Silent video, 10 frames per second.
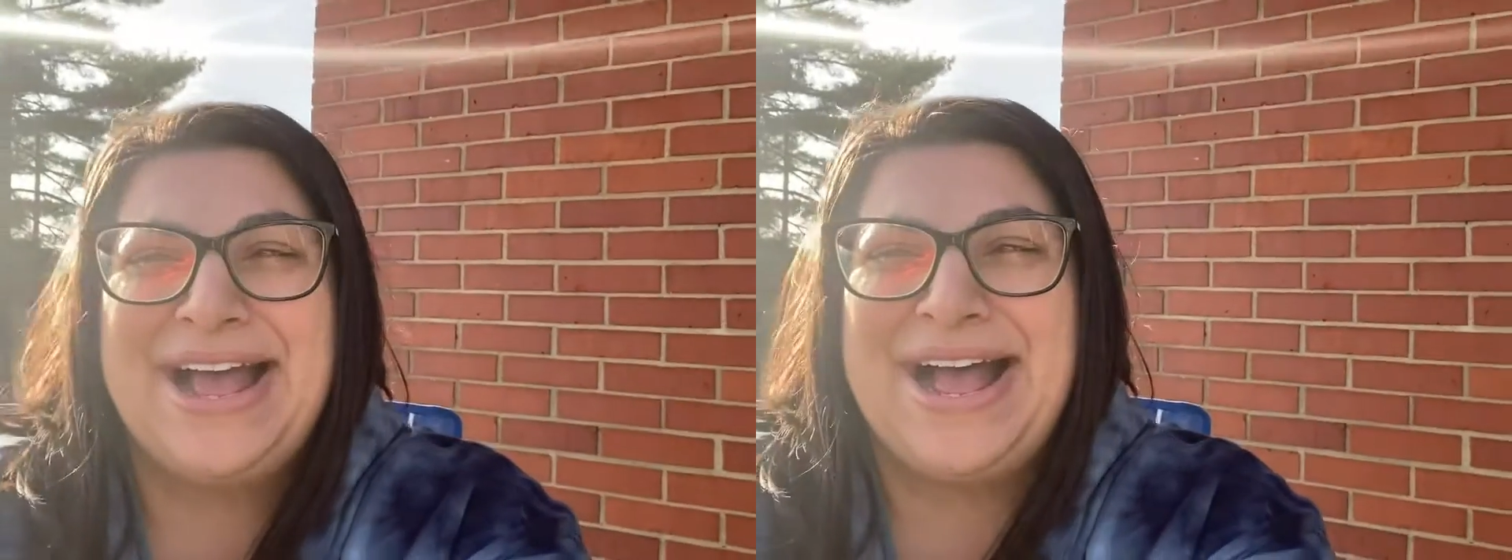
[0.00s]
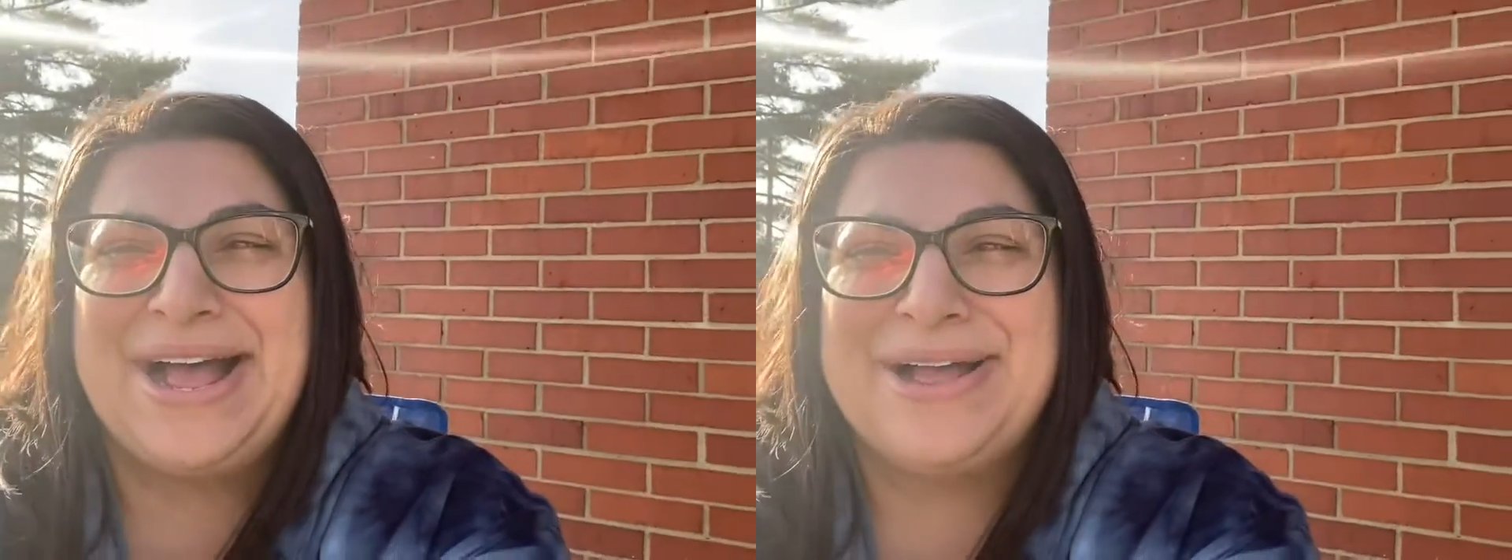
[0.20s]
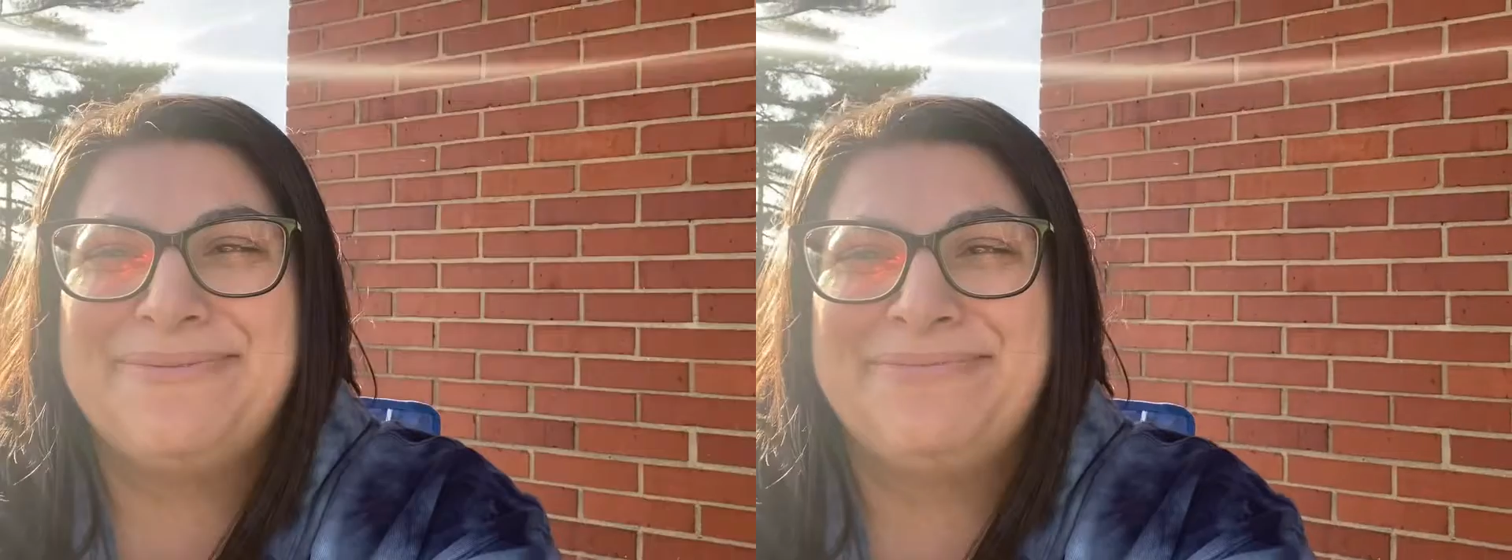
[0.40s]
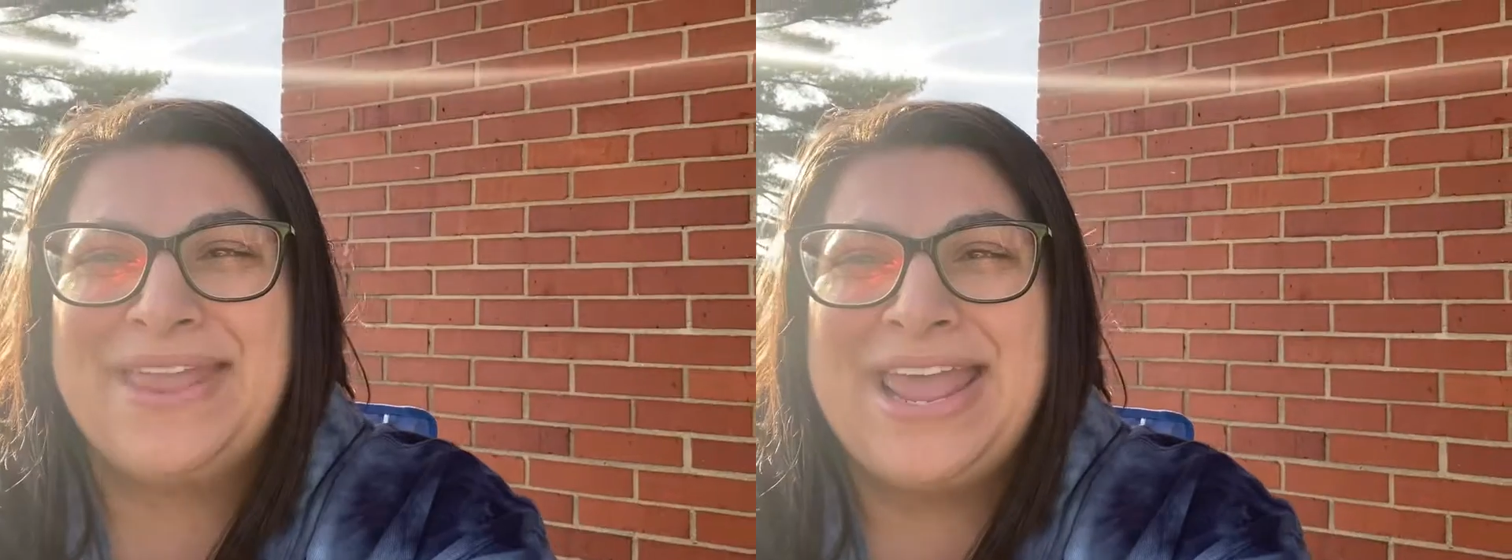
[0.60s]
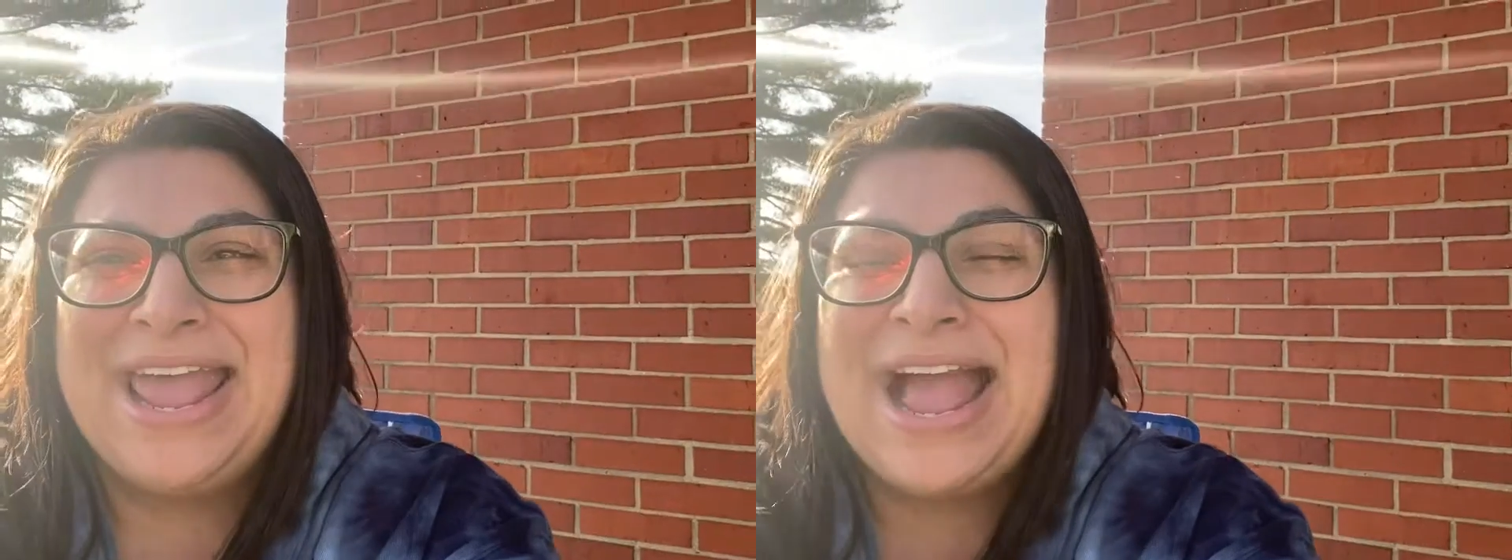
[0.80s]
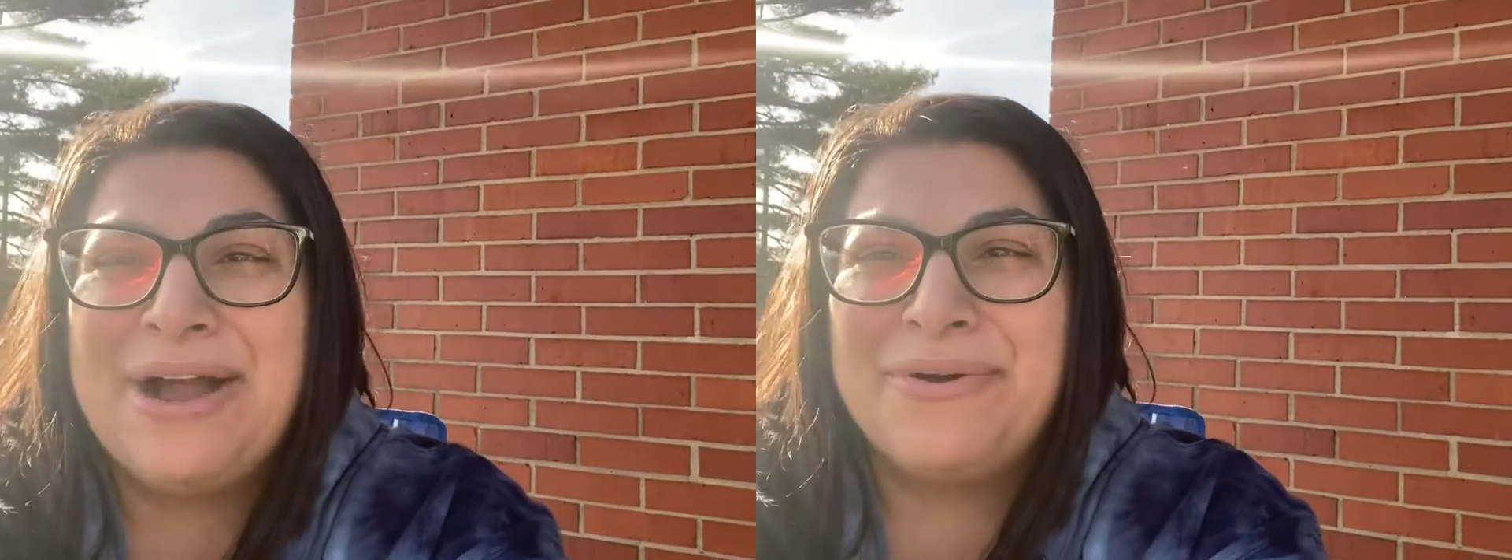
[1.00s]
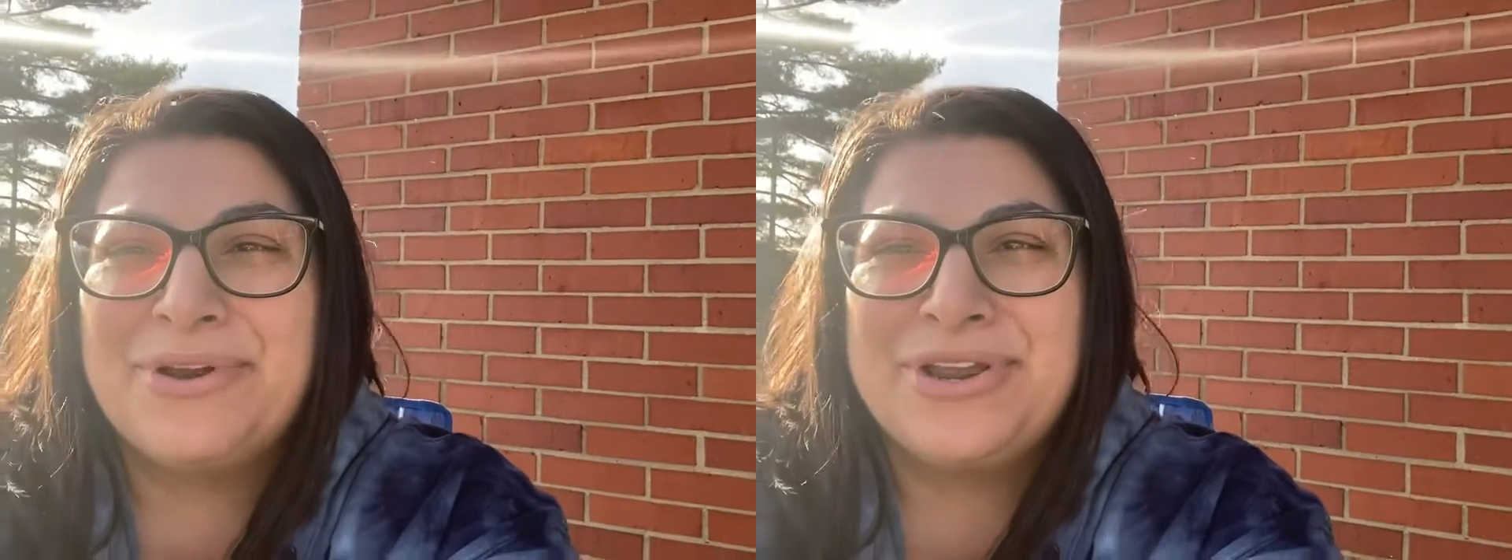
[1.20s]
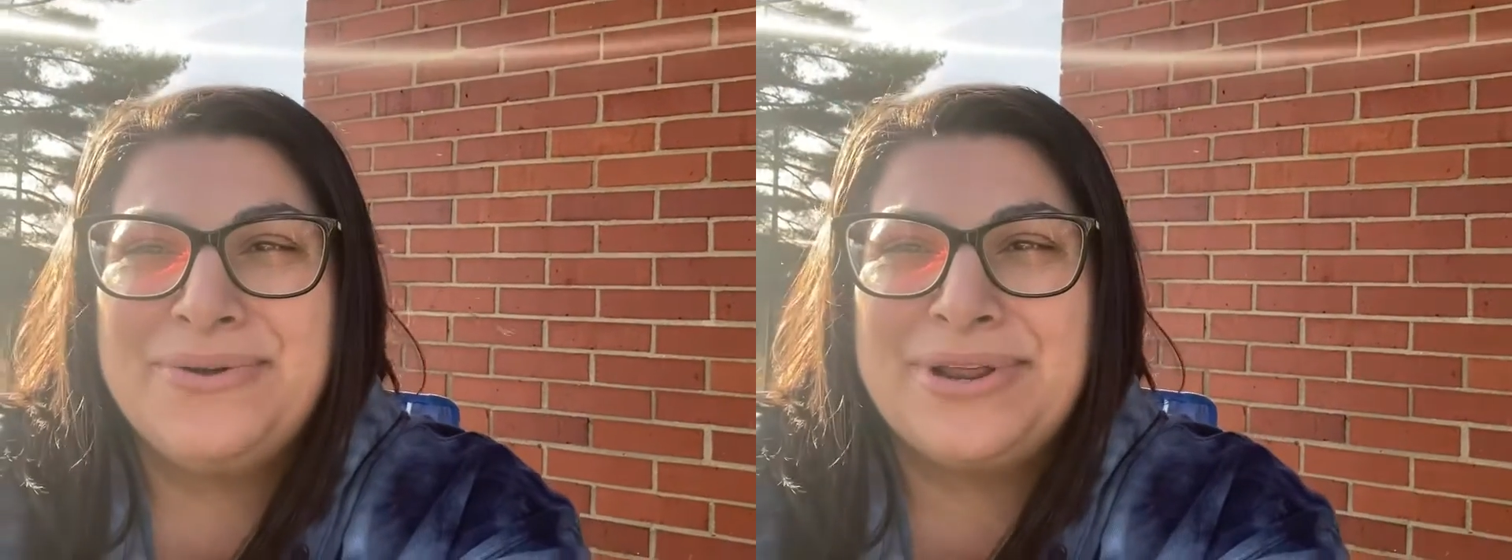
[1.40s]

Um, how are you